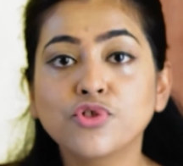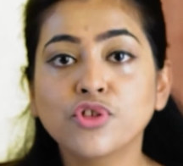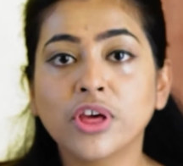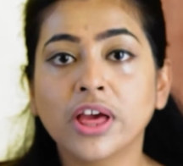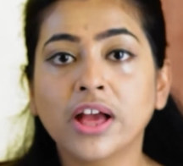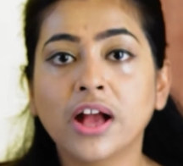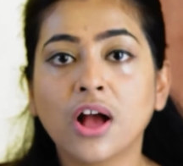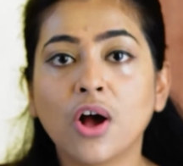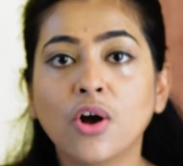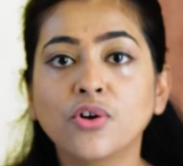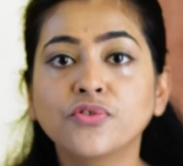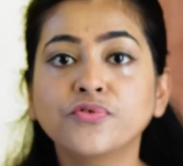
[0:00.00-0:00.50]

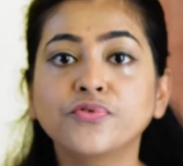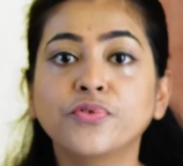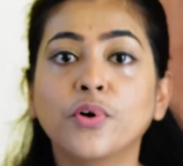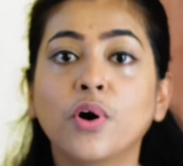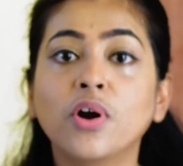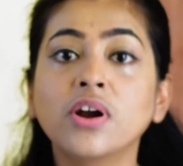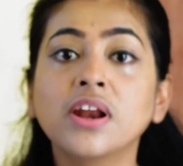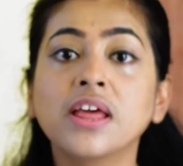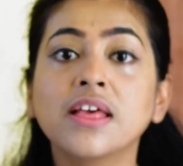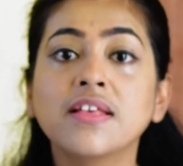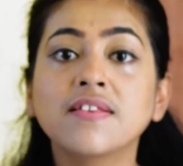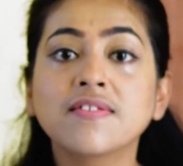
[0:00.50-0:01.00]
check out for
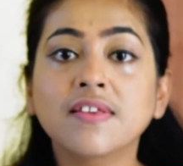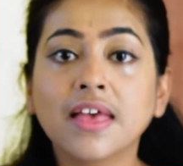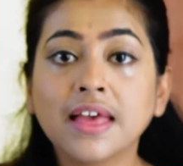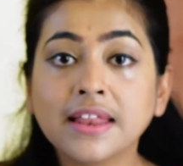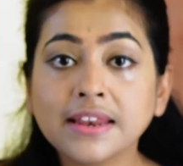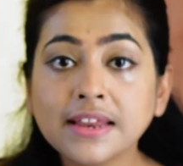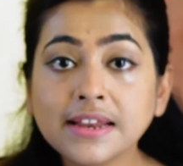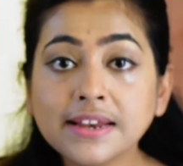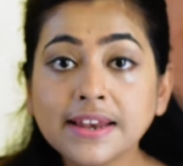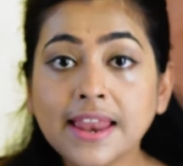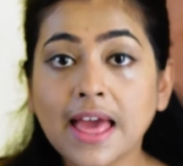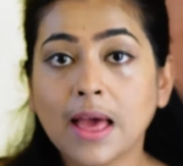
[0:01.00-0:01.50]
is
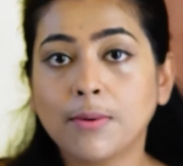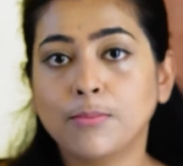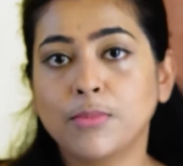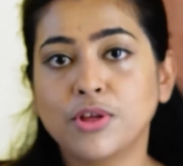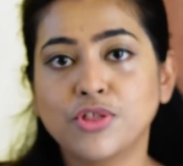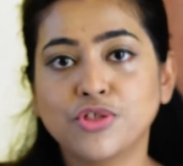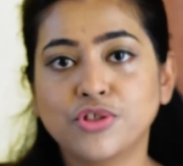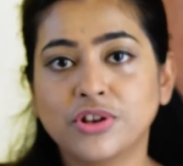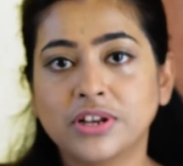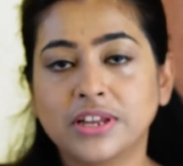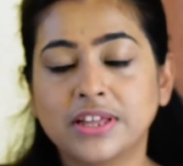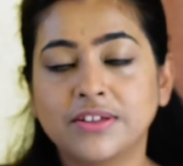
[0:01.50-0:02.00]
any
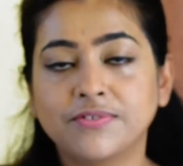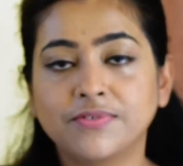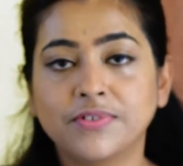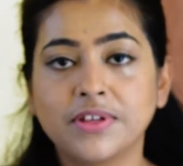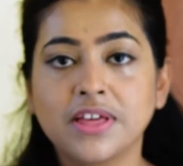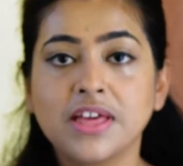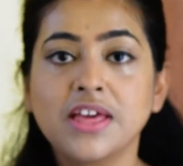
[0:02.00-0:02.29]
damaged leaf.